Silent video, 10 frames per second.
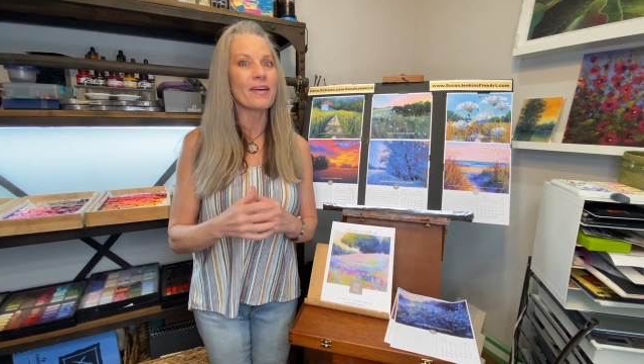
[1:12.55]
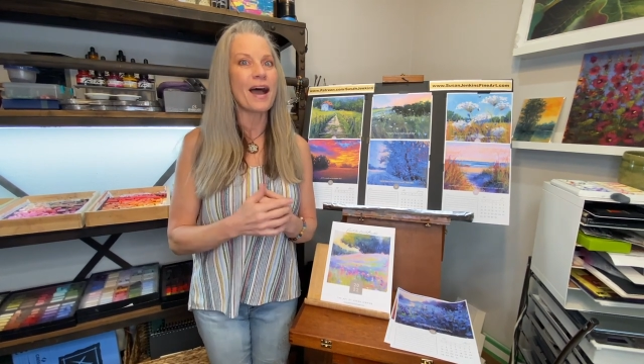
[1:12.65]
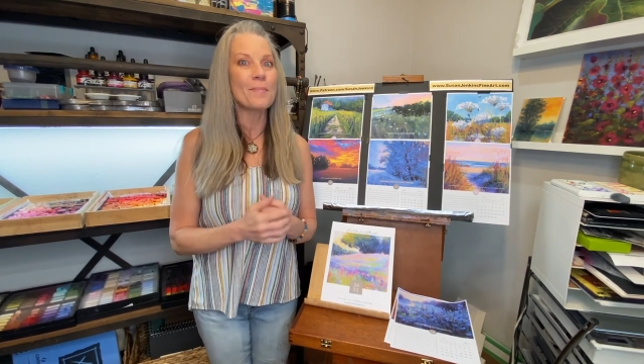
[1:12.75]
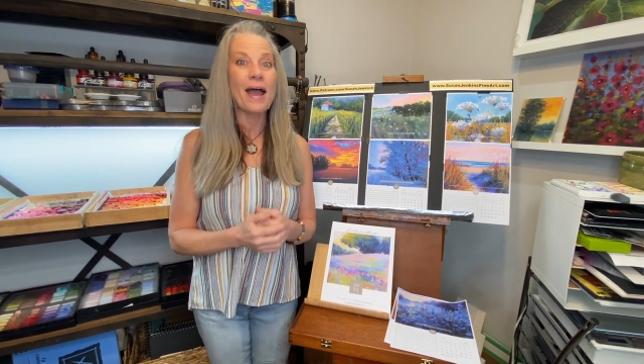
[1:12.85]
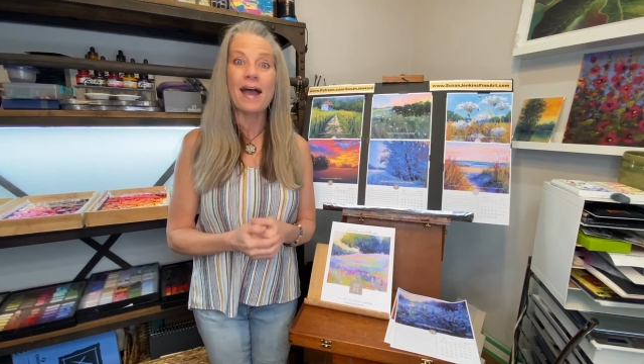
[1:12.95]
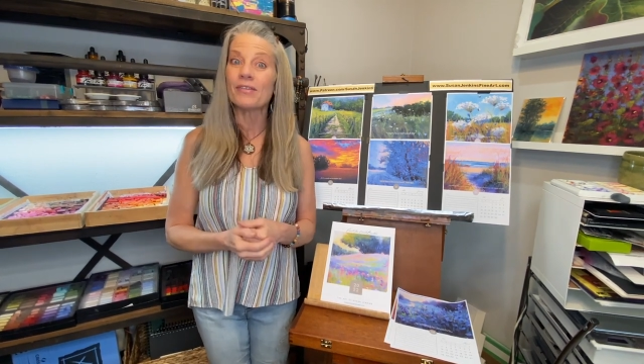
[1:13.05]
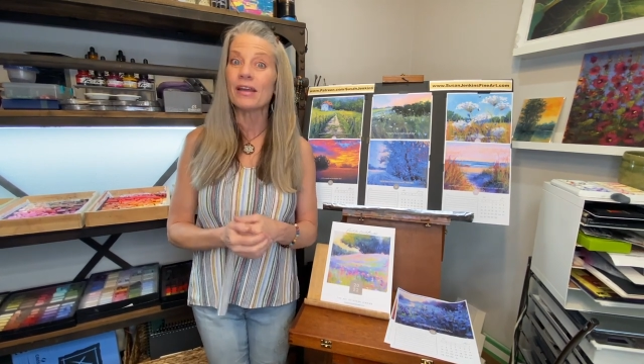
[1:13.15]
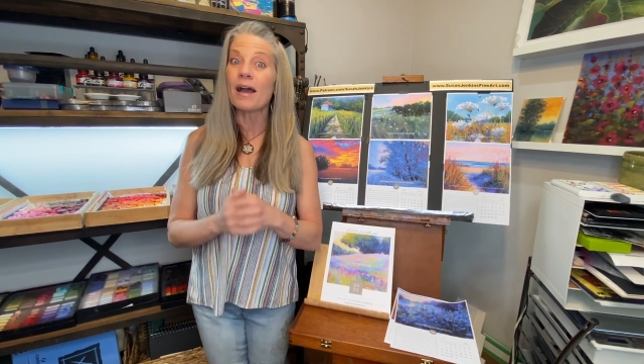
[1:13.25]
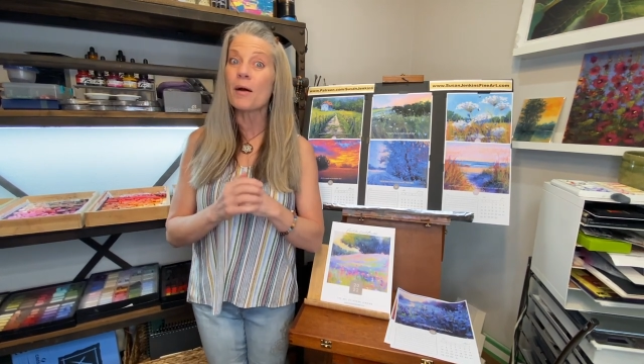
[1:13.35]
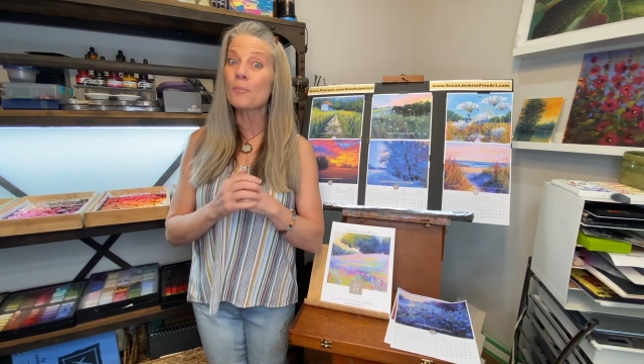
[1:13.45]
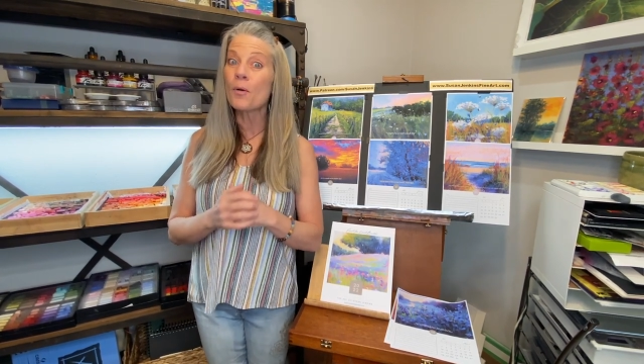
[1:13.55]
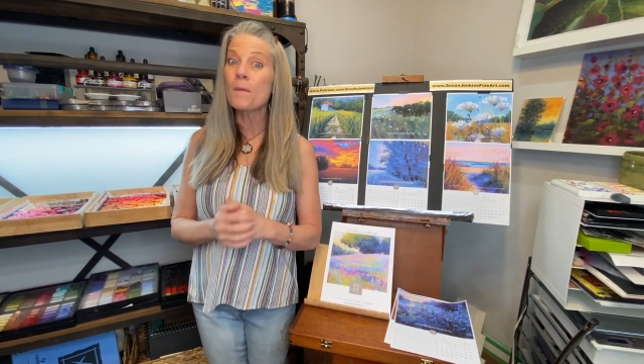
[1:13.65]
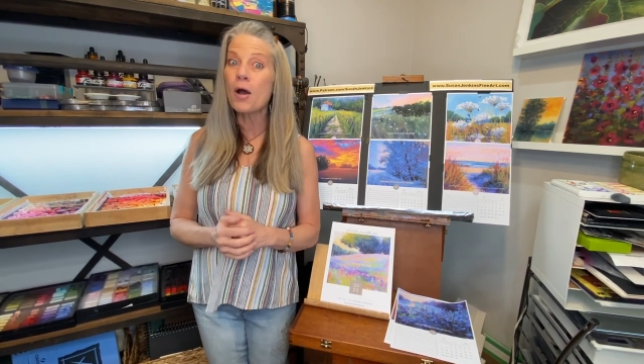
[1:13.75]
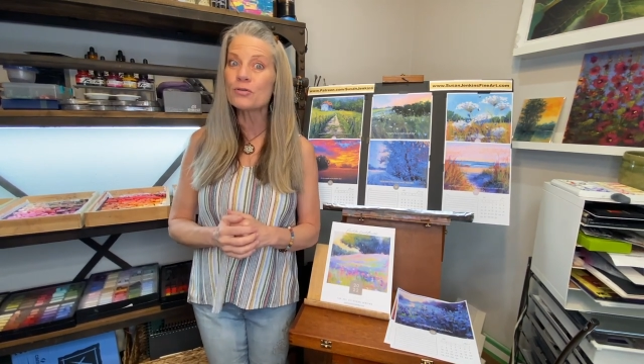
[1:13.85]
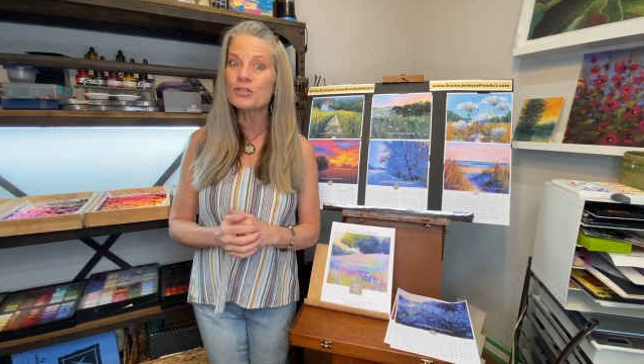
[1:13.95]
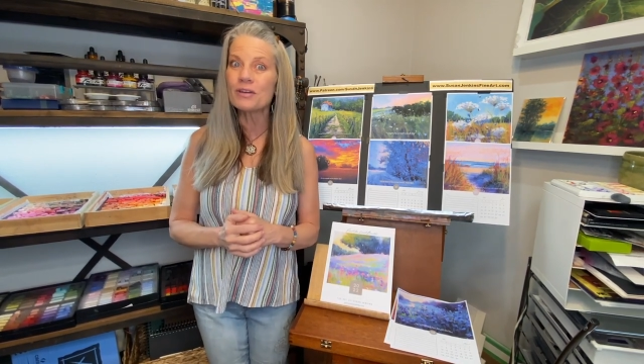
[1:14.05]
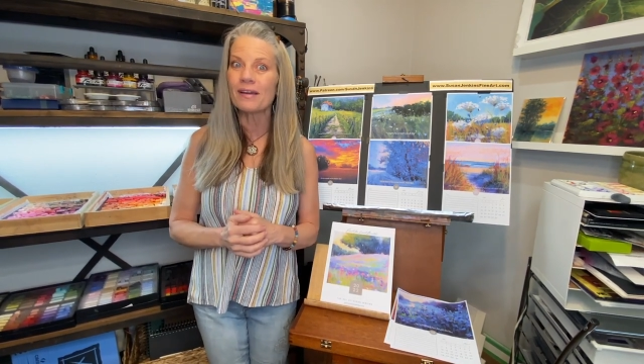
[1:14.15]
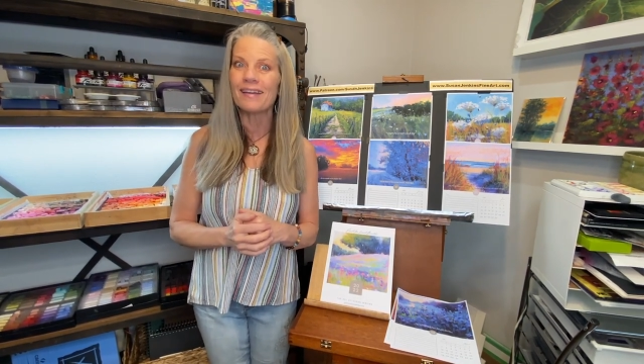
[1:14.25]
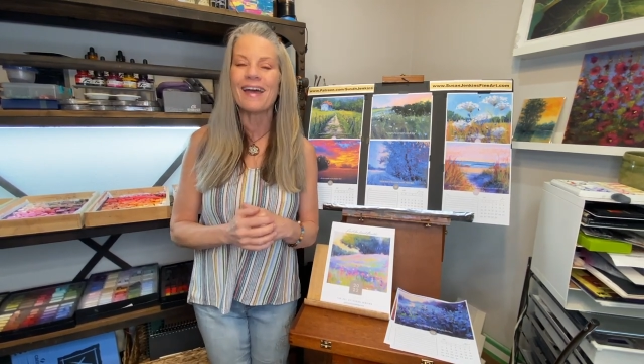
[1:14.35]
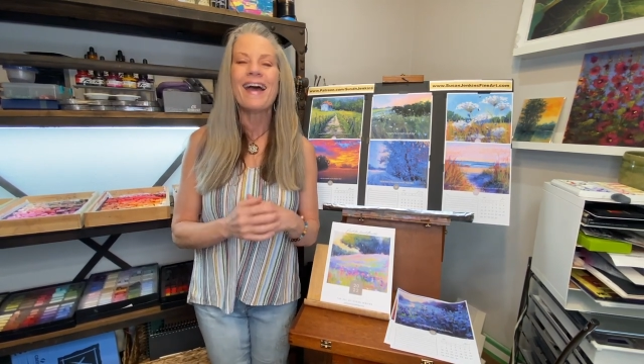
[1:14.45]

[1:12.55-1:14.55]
I'm having a promotion.